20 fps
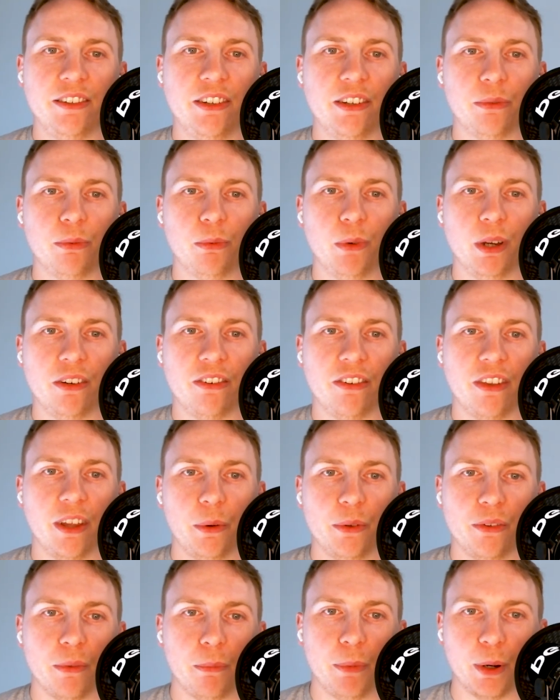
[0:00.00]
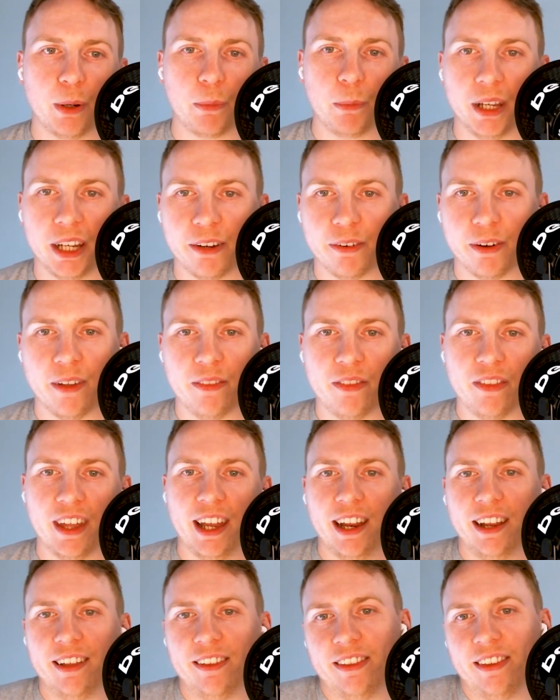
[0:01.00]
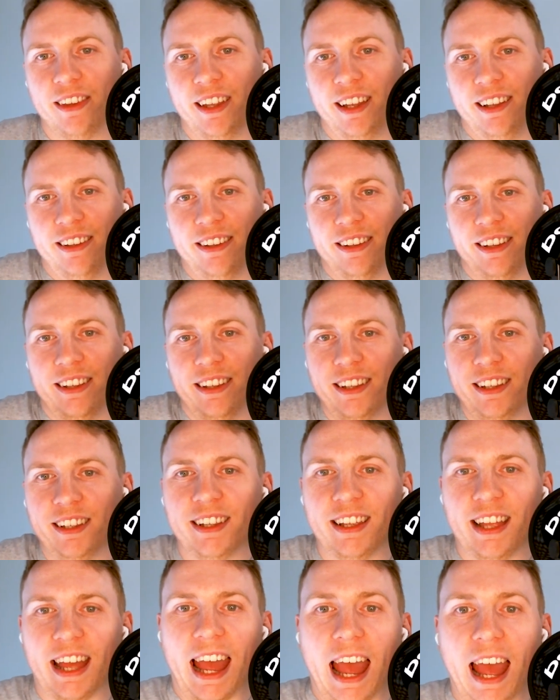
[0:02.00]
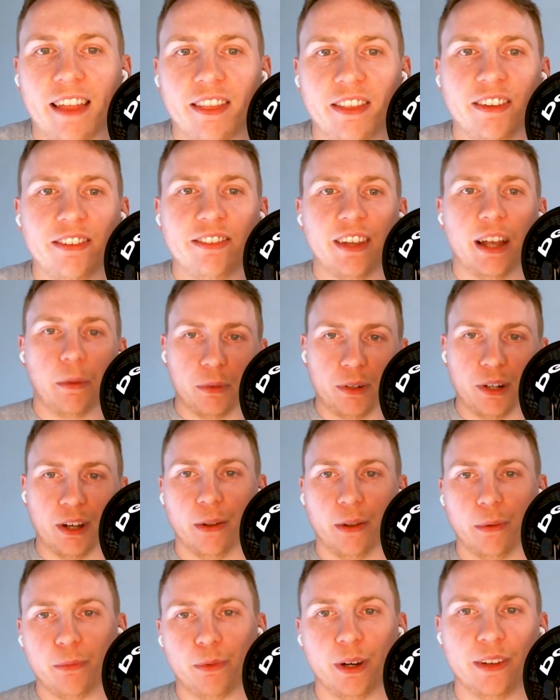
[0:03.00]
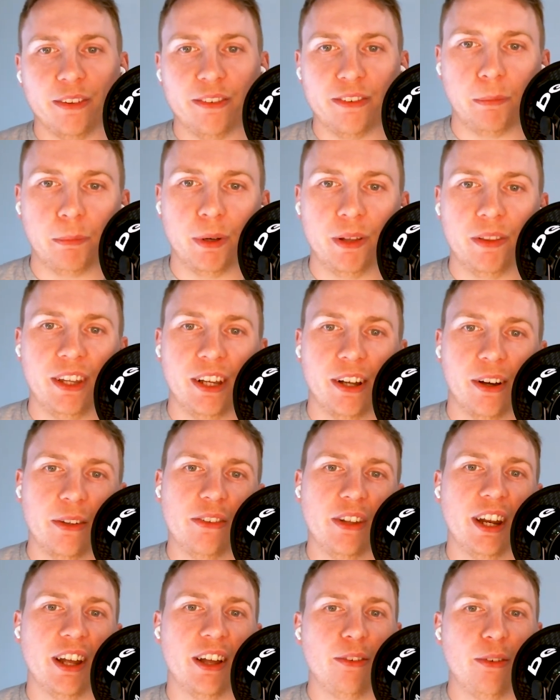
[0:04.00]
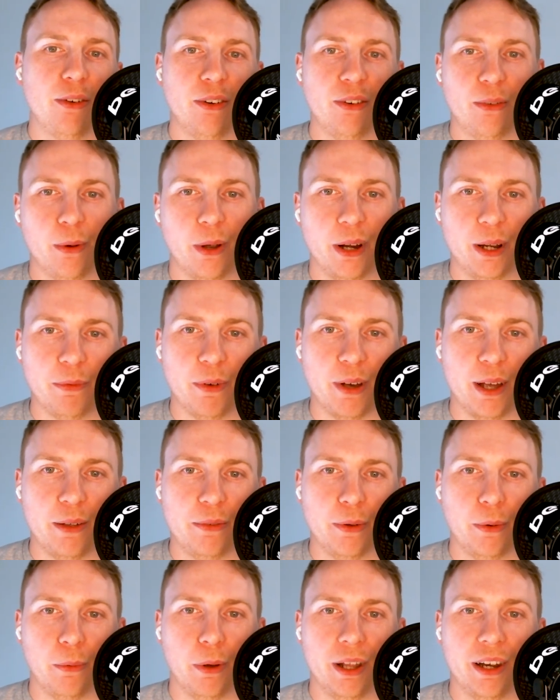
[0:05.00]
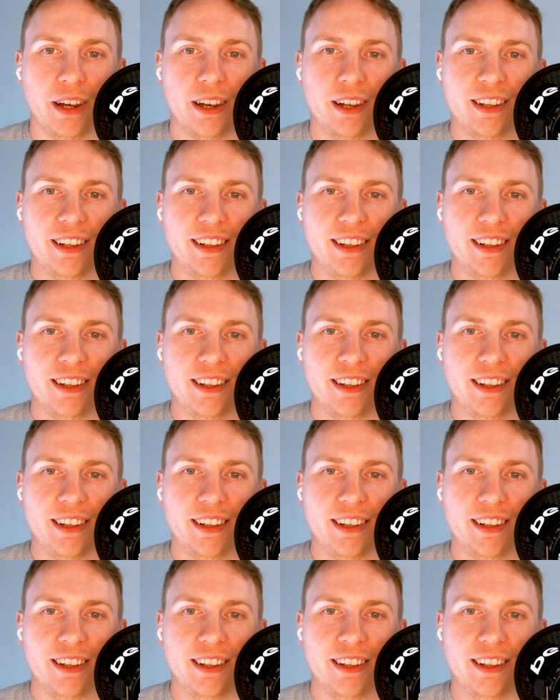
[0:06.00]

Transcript: just wish there was a bookmaker out there that had the self-confidence to put the odds at 125 to 1.